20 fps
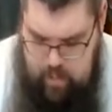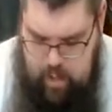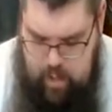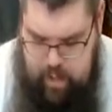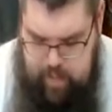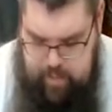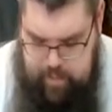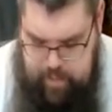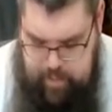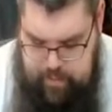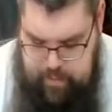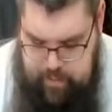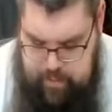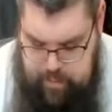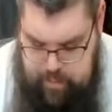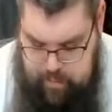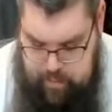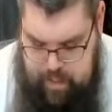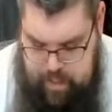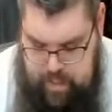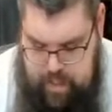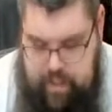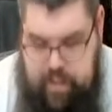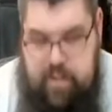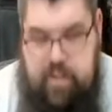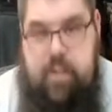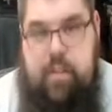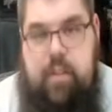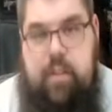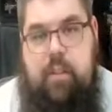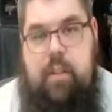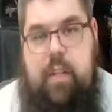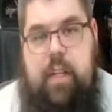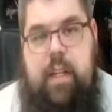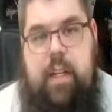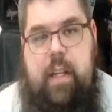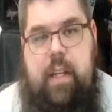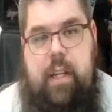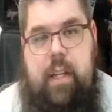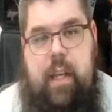And then new to the box, you
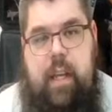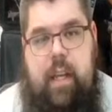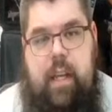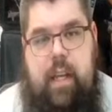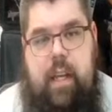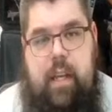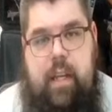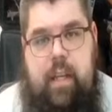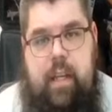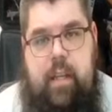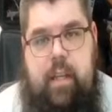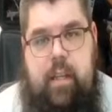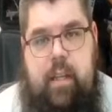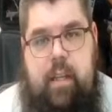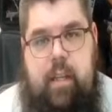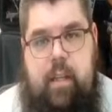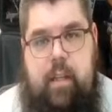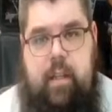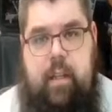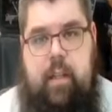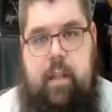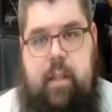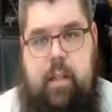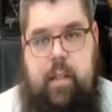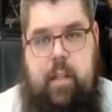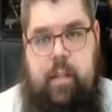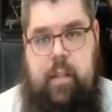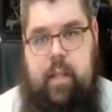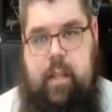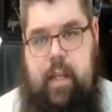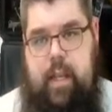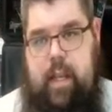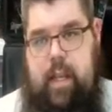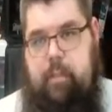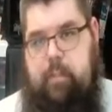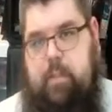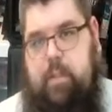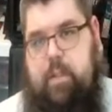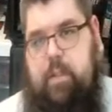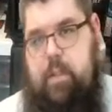get a like
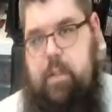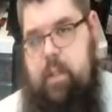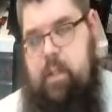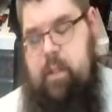named